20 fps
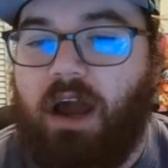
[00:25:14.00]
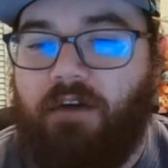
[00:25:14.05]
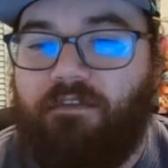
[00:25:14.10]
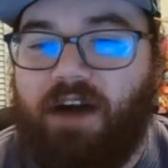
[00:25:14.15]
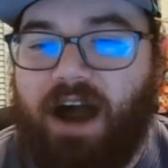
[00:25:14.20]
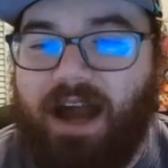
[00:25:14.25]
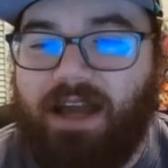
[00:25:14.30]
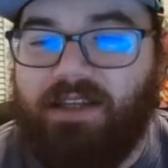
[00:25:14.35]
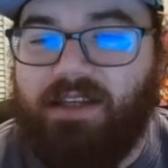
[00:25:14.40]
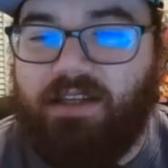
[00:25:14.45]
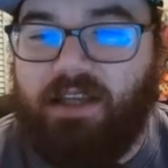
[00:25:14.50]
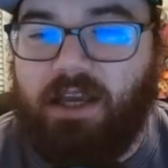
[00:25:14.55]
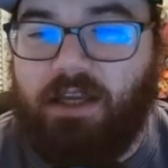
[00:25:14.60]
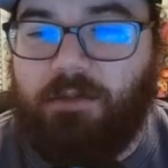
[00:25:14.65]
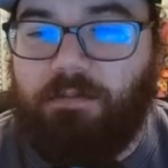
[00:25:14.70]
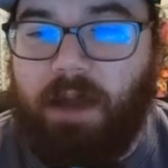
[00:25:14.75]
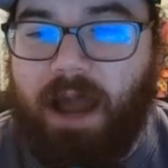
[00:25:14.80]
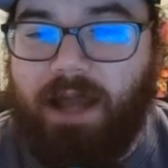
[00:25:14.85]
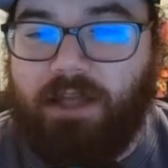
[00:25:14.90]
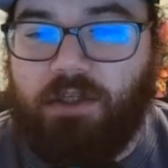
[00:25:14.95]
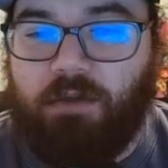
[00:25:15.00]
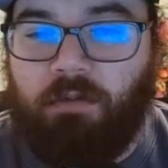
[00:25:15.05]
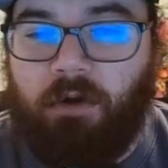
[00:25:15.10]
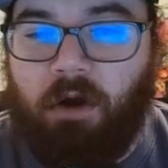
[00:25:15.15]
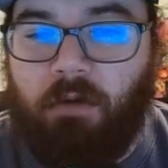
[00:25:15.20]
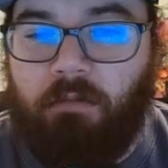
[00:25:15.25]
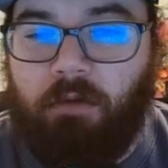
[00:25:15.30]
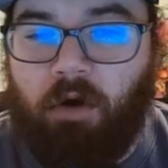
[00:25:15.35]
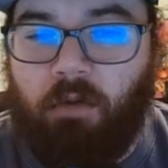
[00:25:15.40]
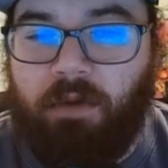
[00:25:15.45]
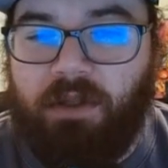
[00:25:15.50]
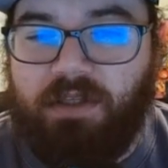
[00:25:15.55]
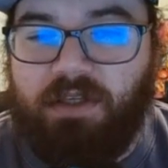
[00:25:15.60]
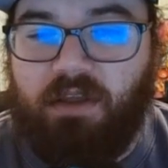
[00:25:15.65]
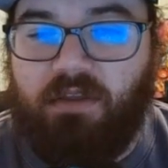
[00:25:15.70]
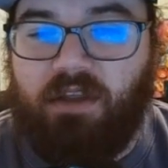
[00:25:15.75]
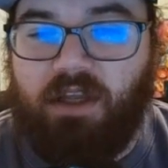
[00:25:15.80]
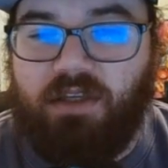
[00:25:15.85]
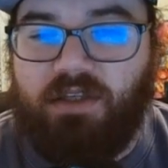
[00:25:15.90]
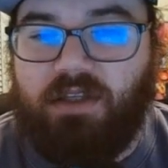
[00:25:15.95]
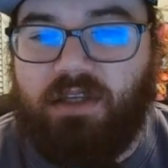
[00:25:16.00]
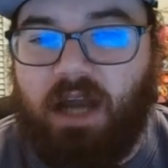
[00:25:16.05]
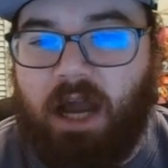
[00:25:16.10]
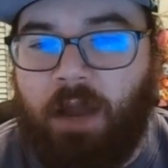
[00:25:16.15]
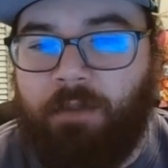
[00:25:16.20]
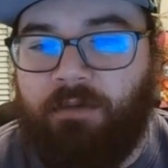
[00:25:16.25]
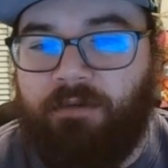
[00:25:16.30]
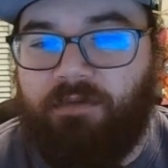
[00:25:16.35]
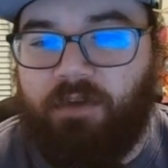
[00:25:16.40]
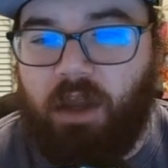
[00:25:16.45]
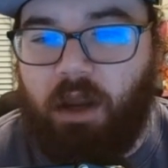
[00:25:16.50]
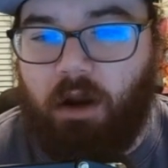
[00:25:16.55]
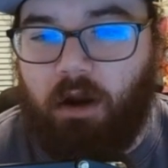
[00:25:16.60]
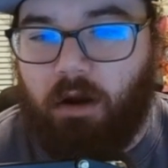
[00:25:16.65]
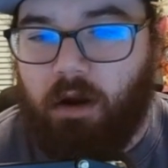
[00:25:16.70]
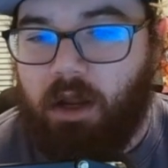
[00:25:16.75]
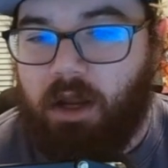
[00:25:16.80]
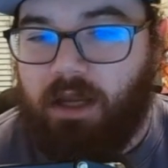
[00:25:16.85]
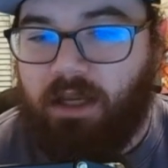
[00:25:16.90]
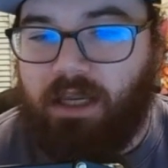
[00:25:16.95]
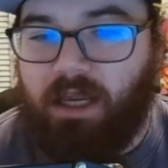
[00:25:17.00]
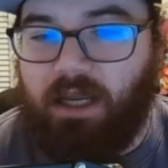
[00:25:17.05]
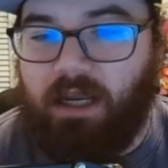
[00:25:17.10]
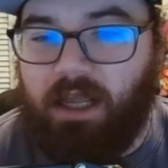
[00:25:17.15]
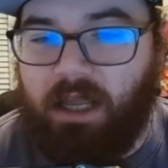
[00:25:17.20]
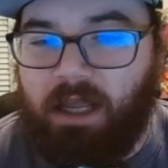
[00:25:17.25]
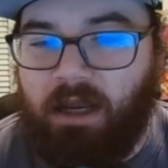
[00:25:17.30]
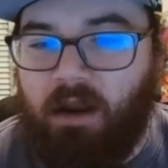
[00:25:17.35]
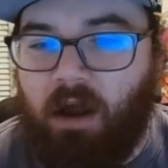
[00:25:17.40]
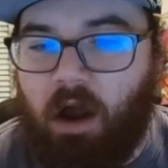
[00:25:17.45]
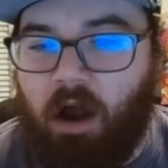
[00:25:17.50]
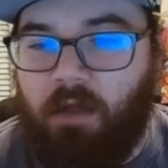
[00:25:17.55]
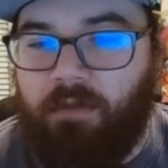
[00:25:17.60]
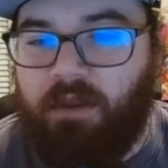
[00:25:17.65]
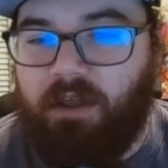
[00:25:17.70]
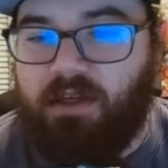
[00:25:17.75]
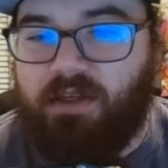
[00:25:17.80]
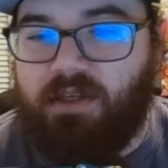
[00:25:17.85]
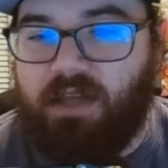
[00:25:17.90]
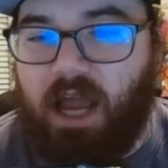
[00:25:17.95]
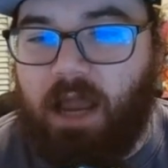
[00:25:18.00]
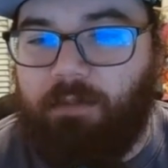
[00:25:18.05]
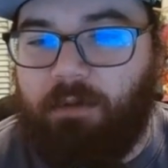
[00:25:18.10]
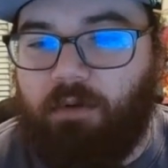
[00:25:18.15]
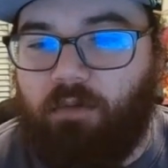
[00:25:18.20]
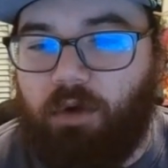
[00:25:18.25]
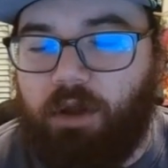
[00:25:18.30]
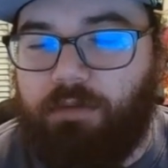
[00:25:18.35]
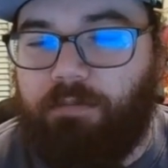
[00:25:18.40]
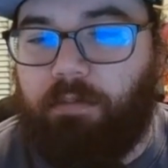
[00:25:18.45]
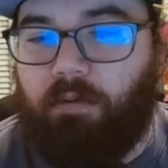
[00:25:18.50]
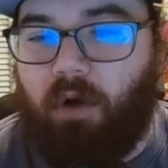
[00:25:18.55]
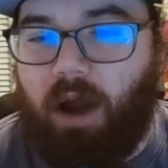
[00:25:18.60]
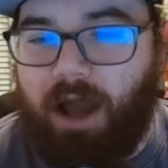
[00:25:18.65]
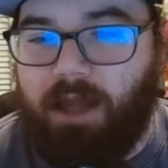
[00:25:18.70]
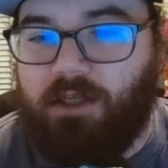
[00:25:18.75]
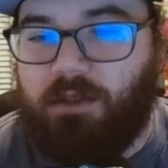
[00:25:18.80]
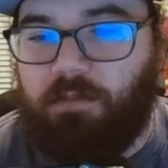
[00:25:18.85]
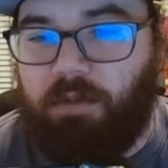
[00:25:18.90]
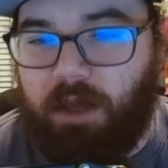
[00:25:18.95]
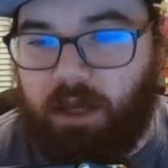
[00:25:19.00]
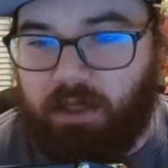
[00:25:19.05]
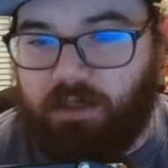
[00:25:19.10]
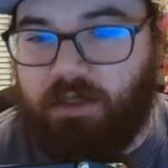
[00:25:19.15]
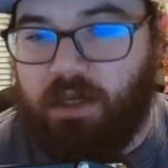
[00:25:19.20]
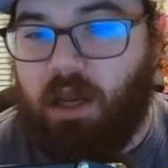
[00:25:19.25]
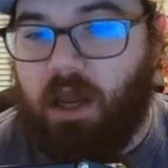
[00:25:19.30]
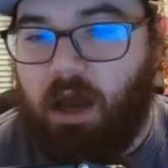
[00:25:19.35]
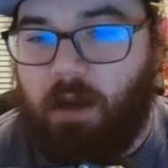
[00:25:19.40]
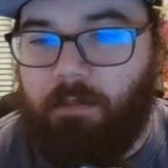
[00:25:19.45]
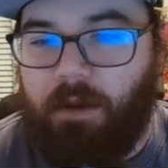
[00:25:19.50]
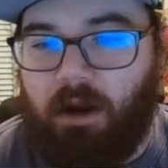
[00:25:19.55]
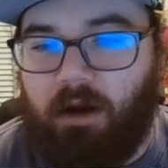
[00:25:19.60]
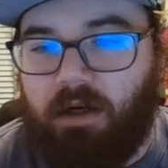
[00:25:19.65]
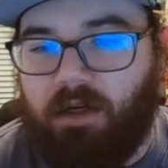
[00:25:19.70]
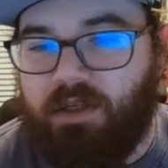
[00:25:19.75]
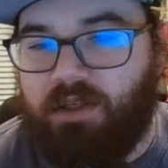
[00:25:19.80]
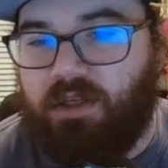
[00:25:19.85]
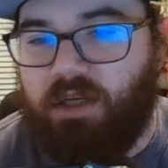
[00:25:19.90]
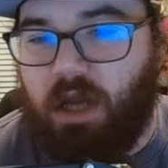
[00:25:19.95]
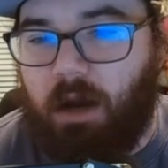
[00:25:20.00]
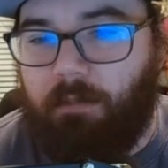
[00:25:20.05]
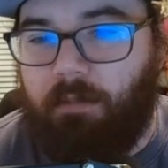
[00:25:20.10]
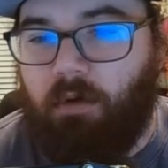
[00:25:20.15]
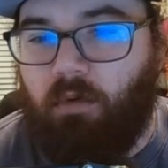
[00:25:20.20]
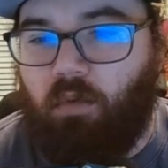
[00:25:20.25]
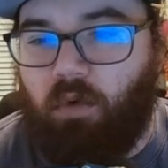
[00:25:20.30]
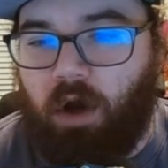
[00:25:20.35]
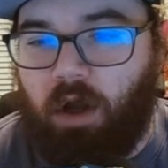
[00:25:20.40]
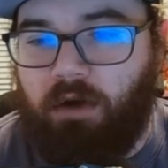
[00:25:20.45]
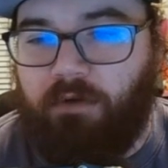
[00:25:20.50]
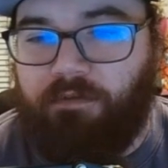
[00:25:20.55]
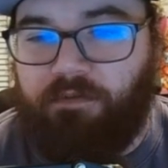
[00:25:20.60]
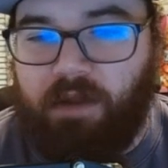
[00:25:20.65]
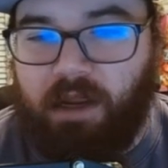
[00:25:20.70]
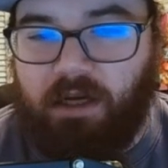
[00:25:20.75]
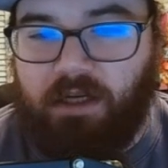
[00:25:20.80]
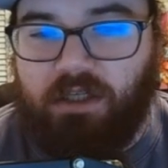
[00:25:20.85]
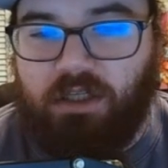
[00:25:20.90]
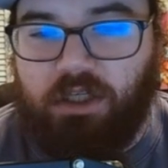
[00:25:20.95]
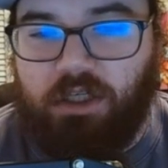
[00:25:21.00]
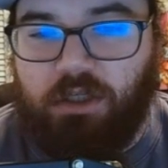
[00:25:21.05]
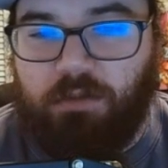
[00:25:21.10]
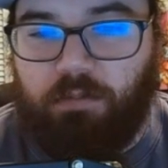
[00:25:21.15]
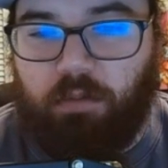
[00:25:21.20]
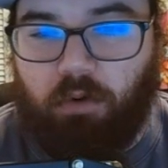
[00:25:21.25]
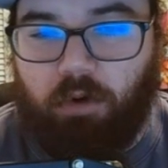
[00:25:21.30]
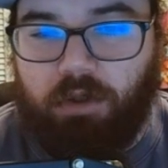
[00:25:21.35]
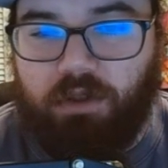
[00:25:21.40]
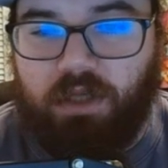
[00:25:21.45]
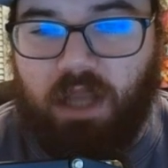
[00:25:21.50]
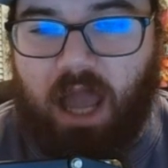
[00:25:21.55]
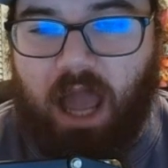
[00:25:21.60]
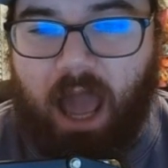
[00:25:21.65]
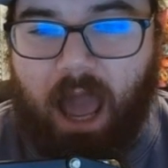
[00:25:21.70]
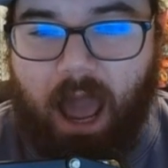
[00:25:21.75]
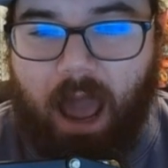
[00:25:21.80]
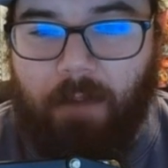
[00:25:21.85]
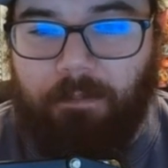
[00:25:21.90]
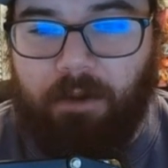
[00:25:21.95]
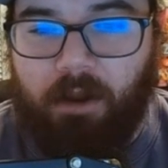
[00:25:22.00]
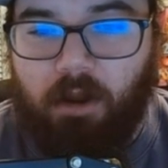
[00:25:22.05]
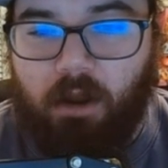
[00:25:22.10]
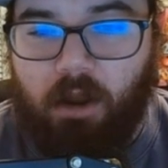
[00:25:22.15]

of high-stakes basketball moments this time of year. Get in on the excitement with Prize Picks, America's number one fantasy sports app.